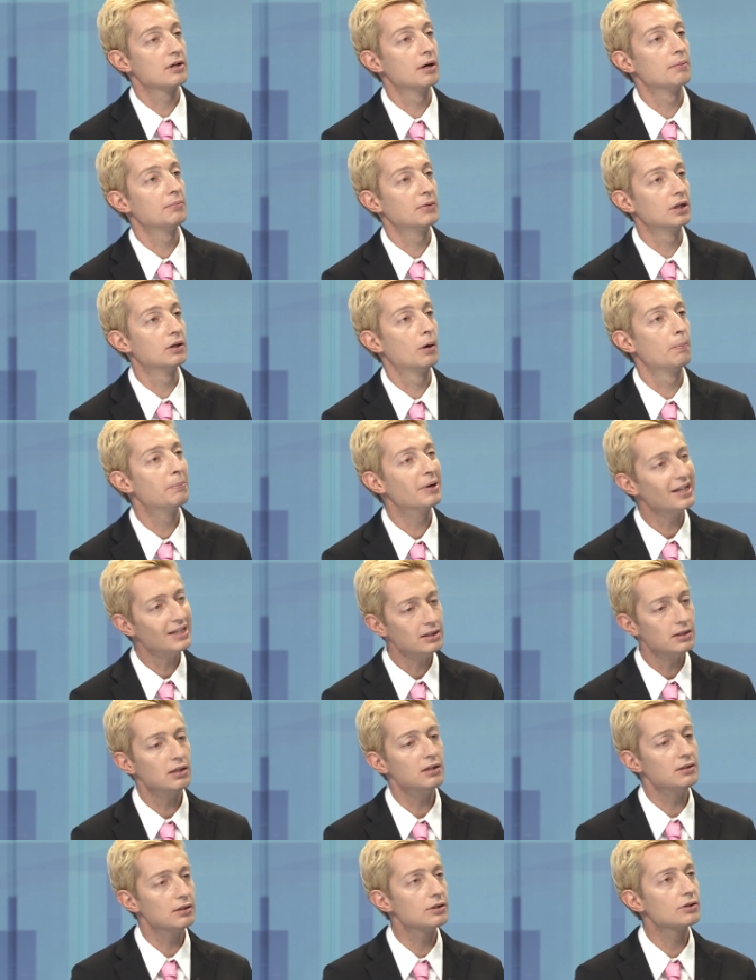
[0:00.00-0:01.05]
them, you know, but
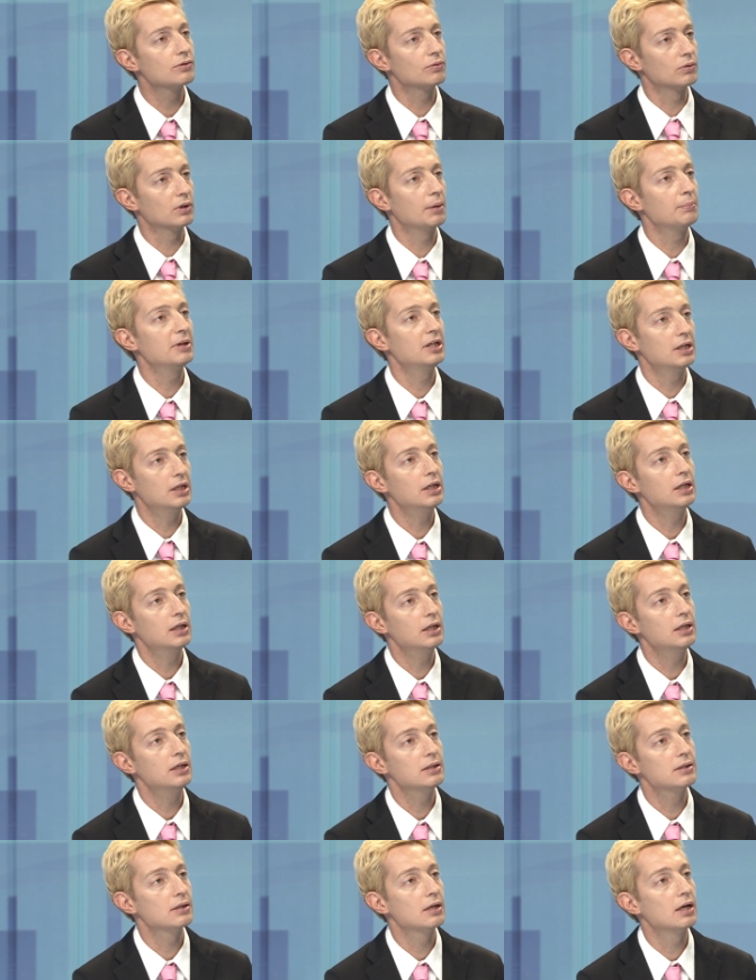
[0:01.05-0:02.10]
he's in tune. I mean,
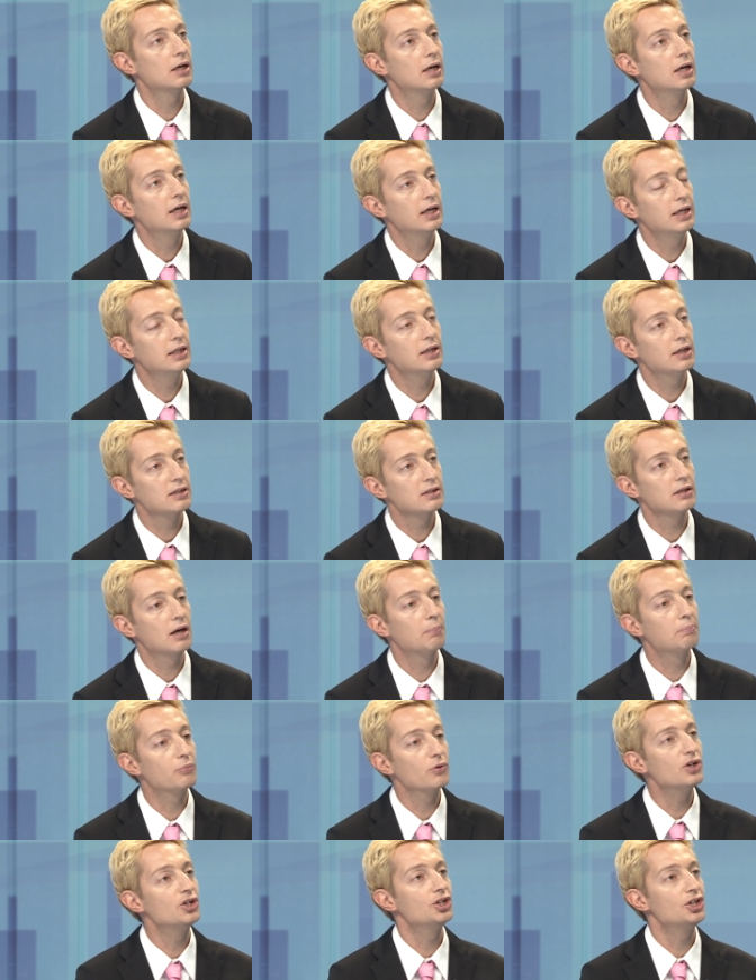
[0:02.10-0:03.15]
he does
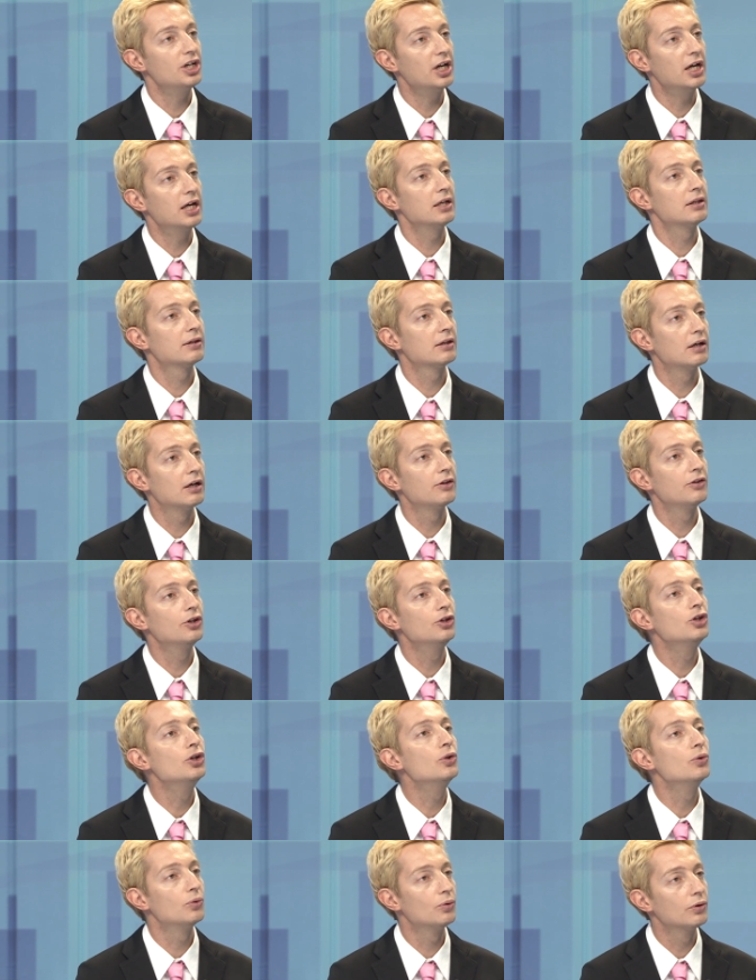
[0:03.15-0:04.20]
appreciate the
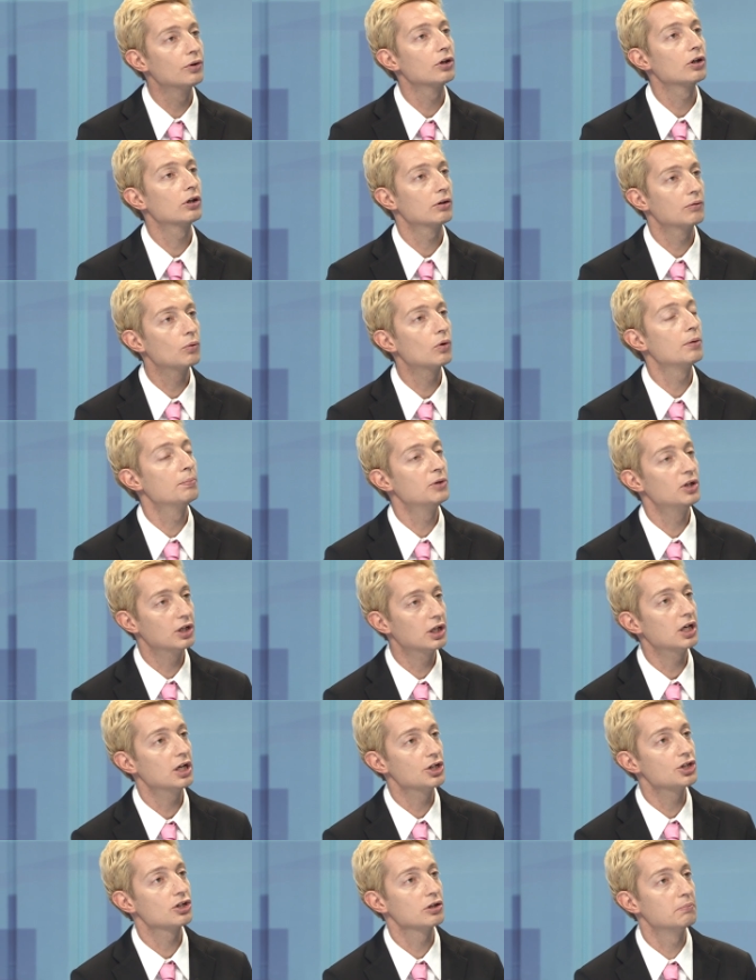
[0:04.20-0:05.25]
new
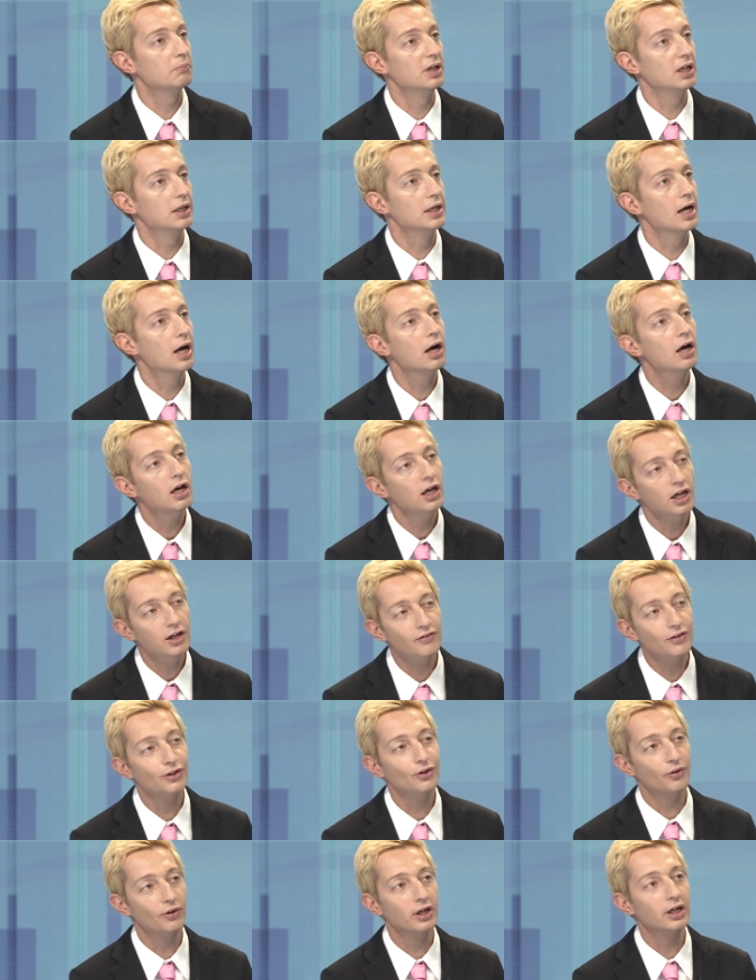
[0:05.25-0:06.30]
communication media,
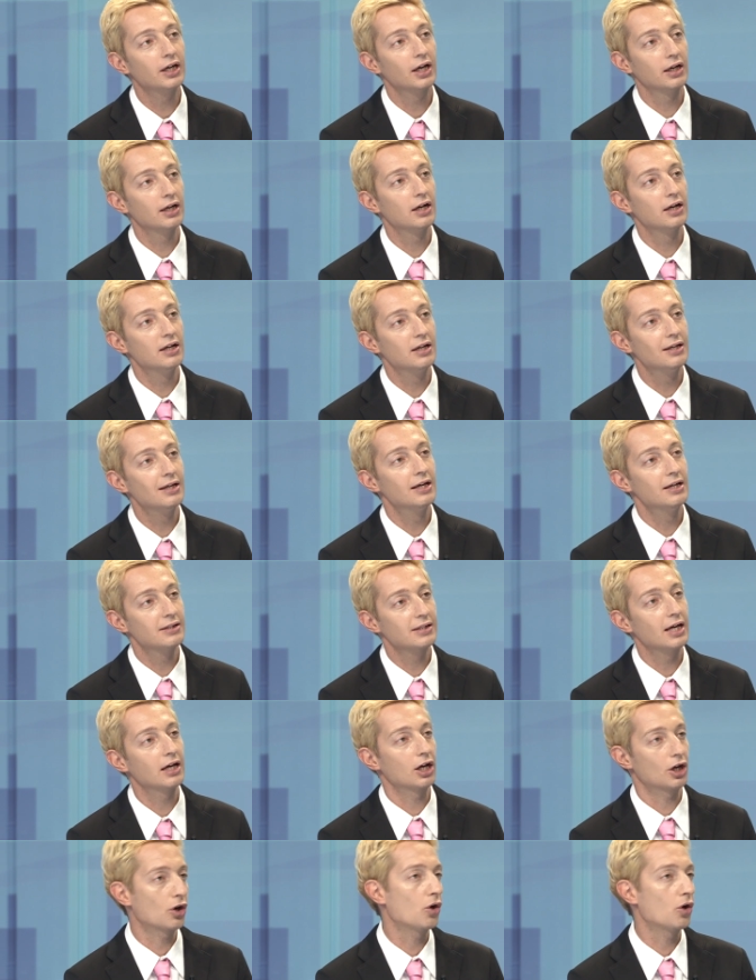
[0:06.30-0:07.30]
even though it is kind of